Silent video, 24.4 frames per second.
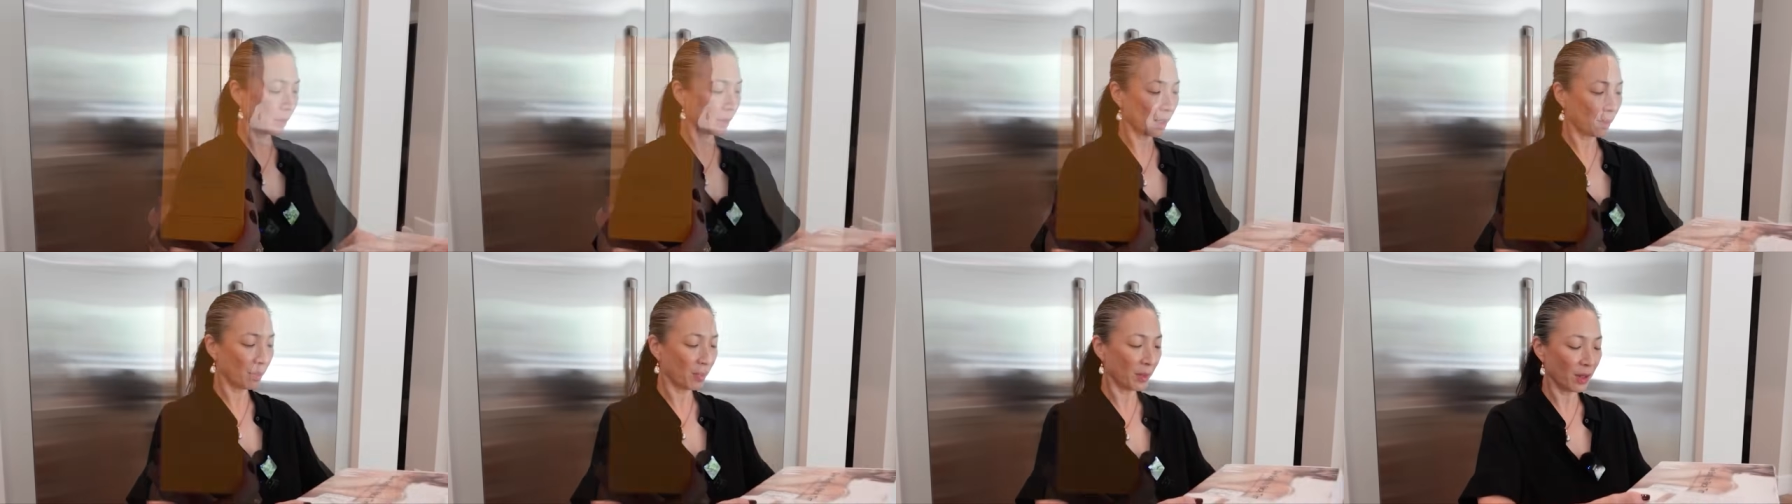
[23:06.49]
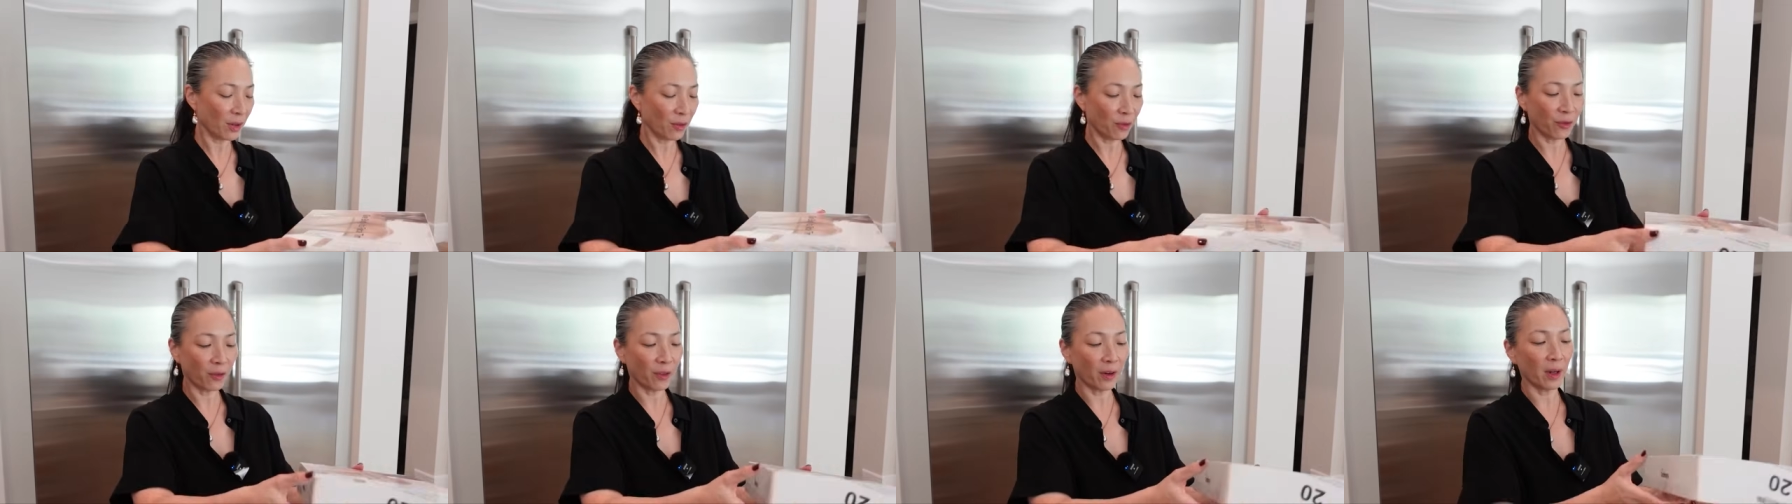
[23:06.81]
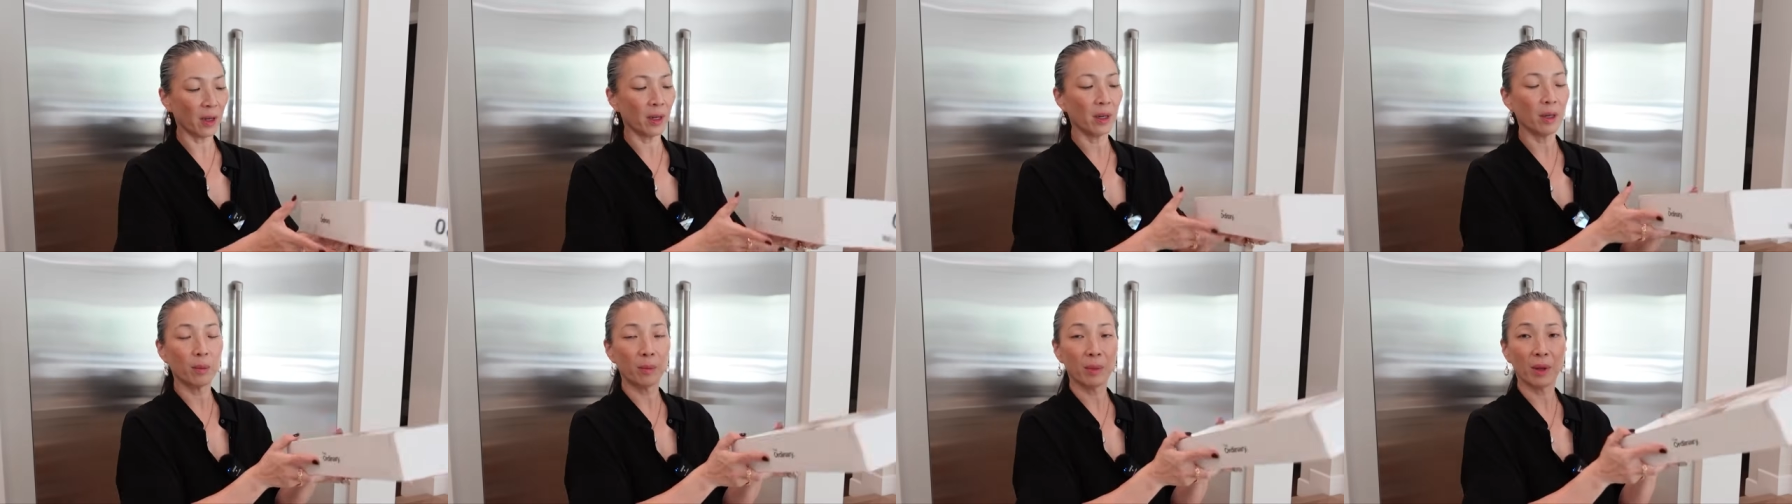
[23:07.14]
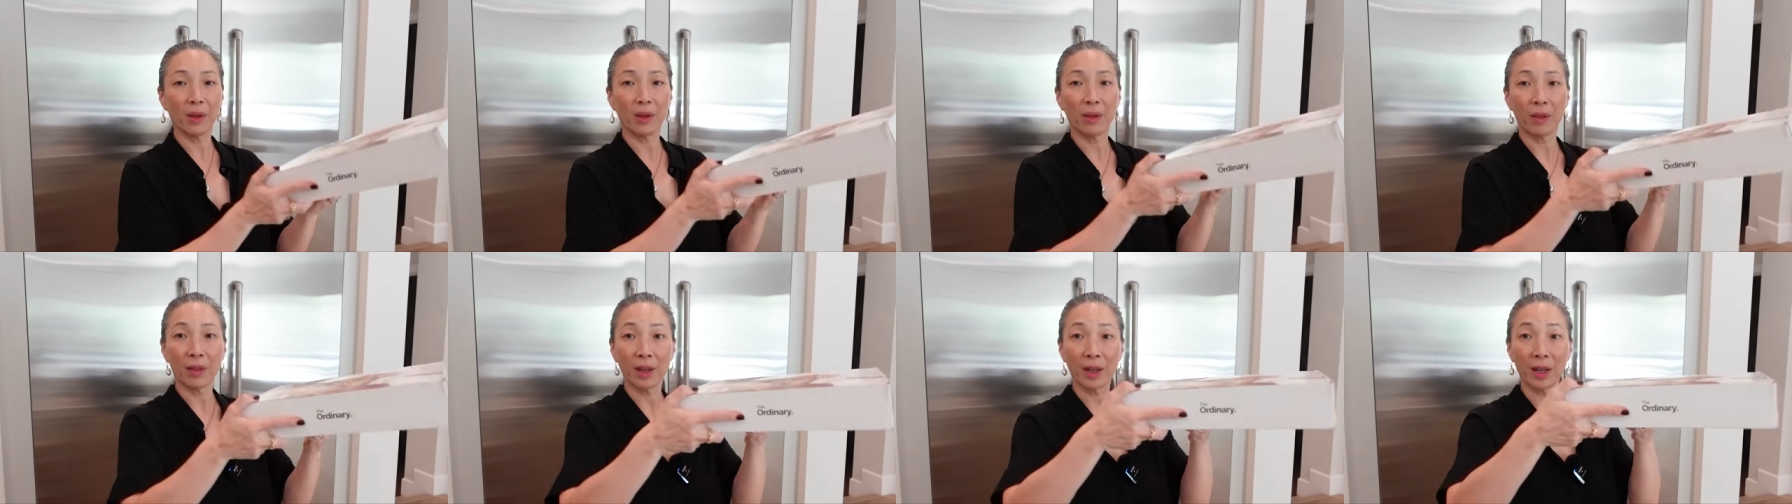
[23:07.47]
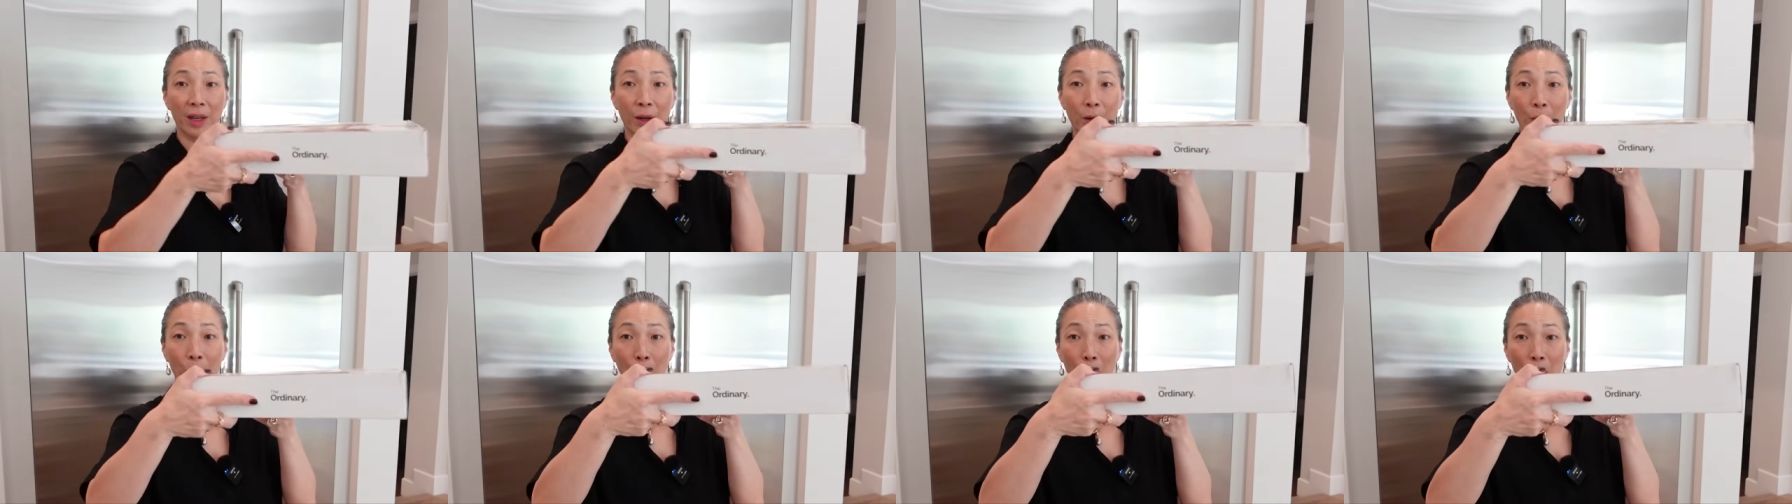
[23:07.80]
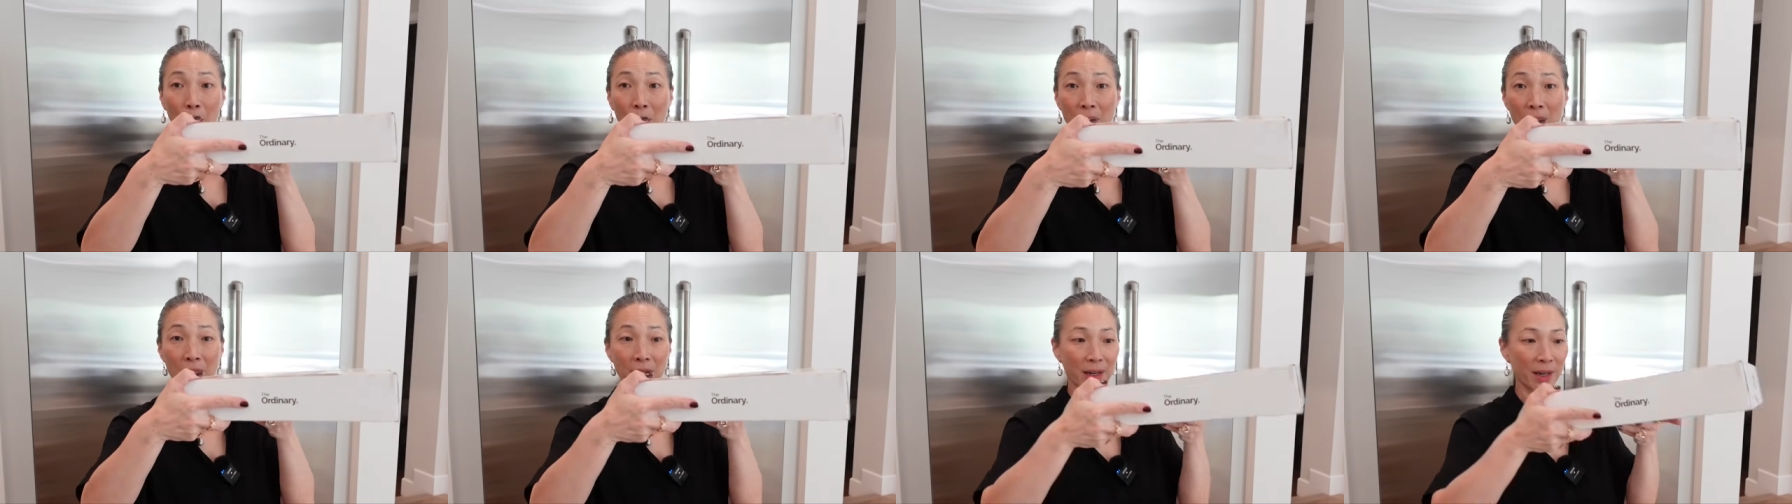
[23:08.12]
something from The
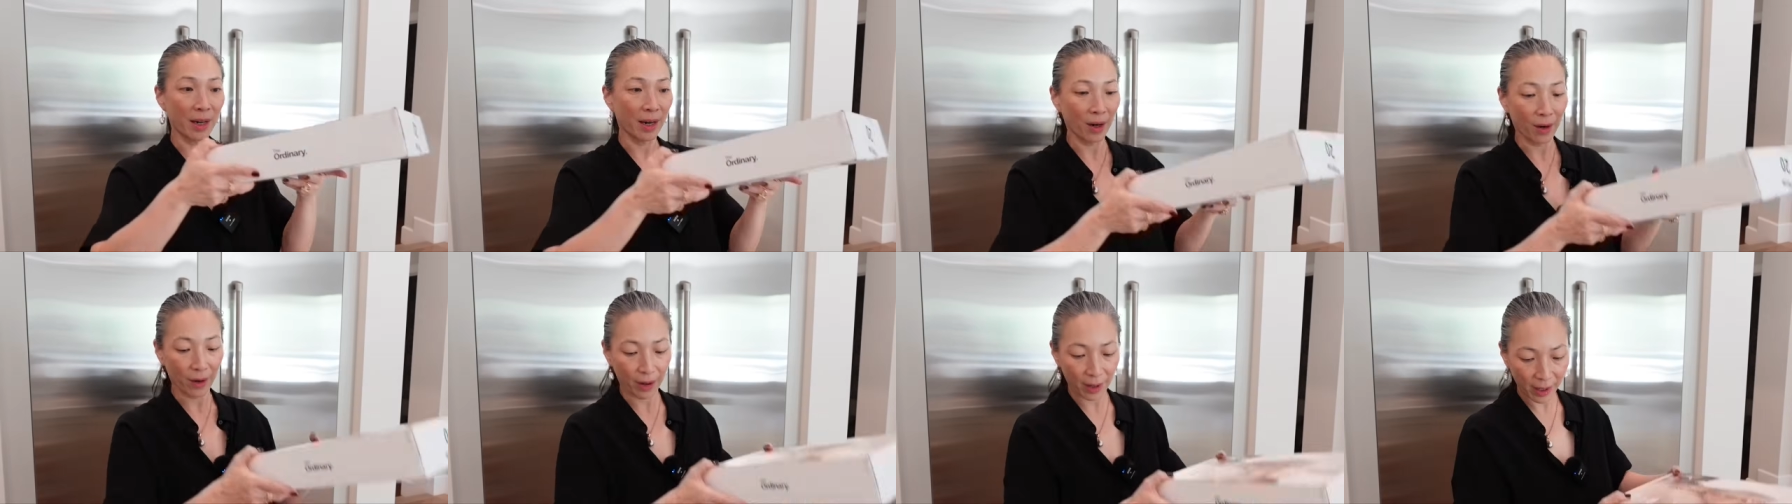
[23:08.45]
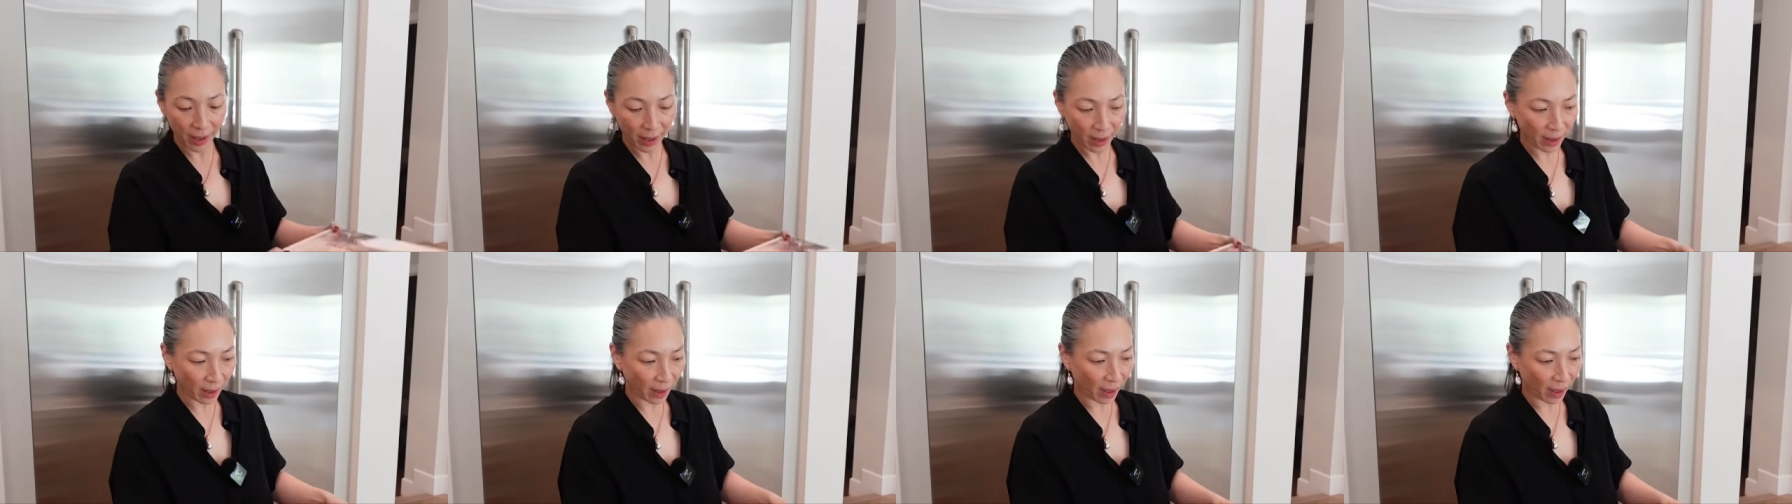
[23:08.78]
Ordinary.